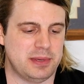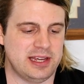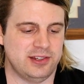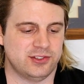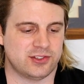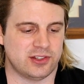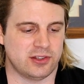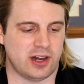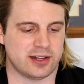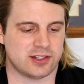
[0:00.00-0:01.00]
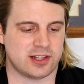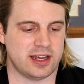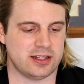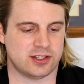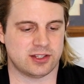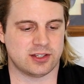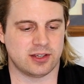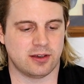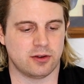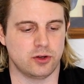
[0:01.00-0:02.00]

Ps in the United States.